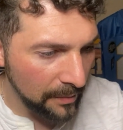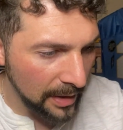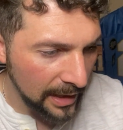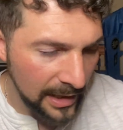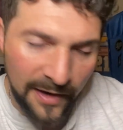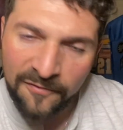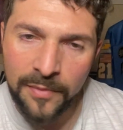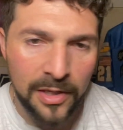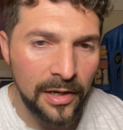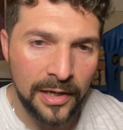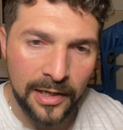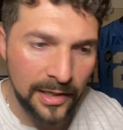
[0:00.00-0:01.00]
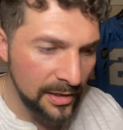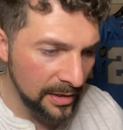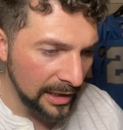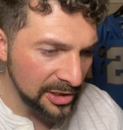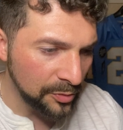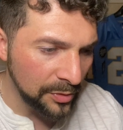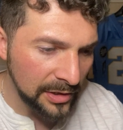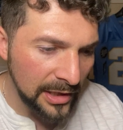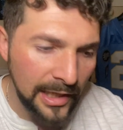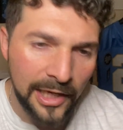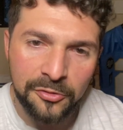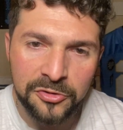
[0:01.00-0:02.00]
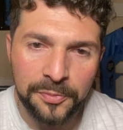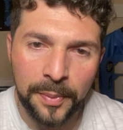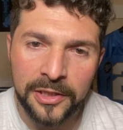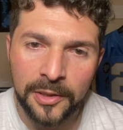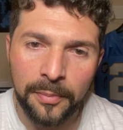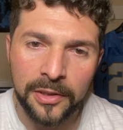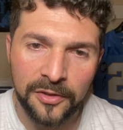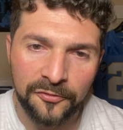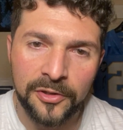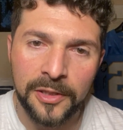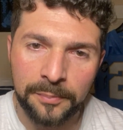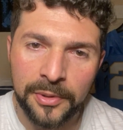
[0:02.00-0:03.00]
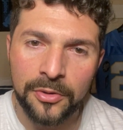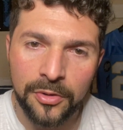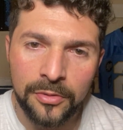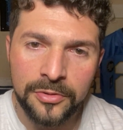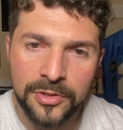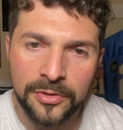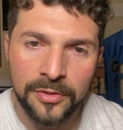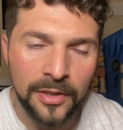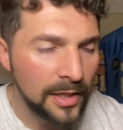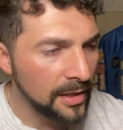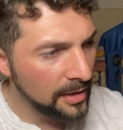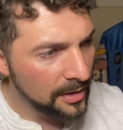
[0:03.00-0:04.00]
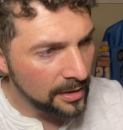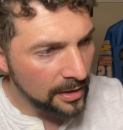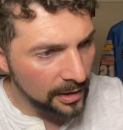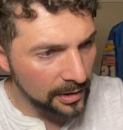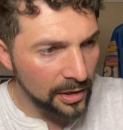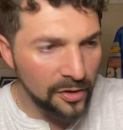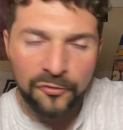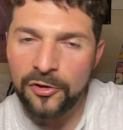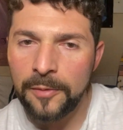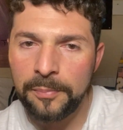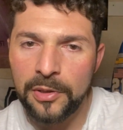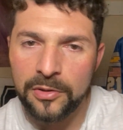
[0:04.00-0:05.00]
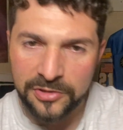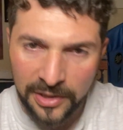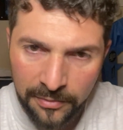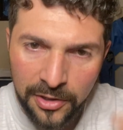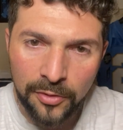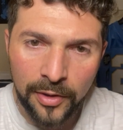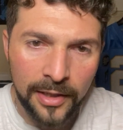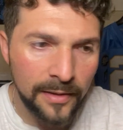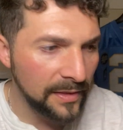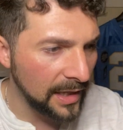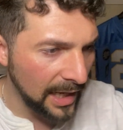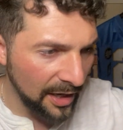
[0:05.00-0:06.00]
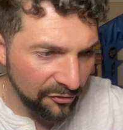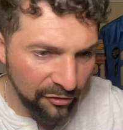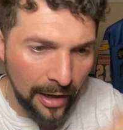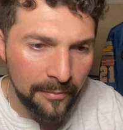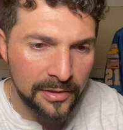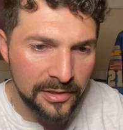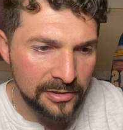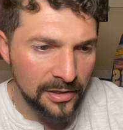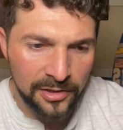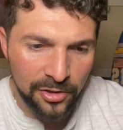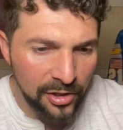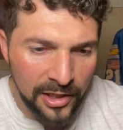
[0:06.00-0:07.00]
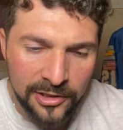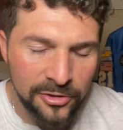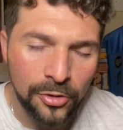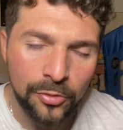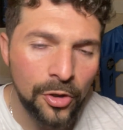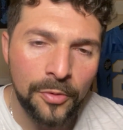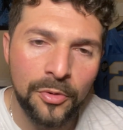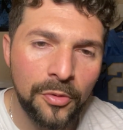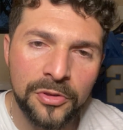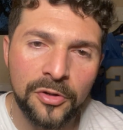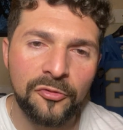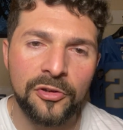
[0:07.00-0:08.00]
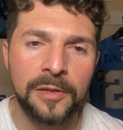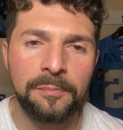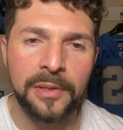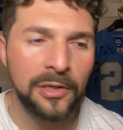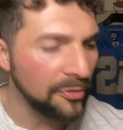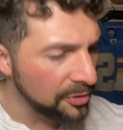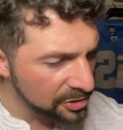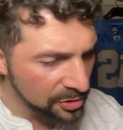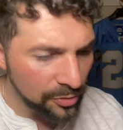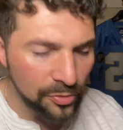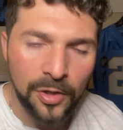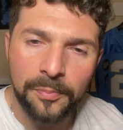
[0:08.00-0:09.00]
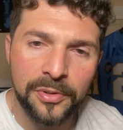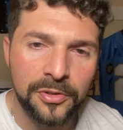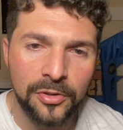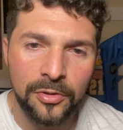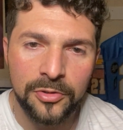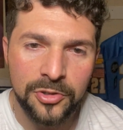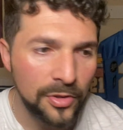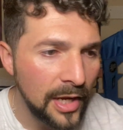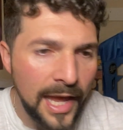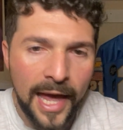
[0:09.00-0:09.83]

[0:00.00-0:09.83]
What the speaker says: And that's one thing I respect about the Filipino culture. A lot of Filipinos immigrate. They have families. Their kids still grow up knowing they're Filipino. They still grow up in their culture.